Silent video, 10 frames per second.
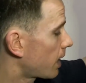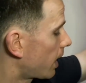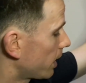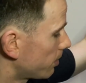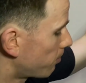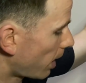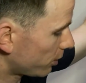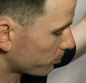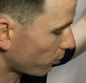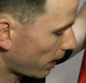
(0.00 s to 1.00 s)
kind of like the
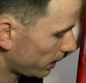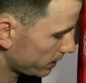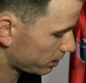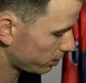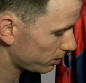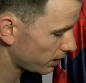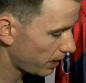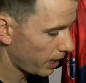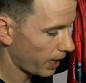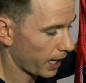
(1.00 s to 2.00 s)
Miles Morales suit,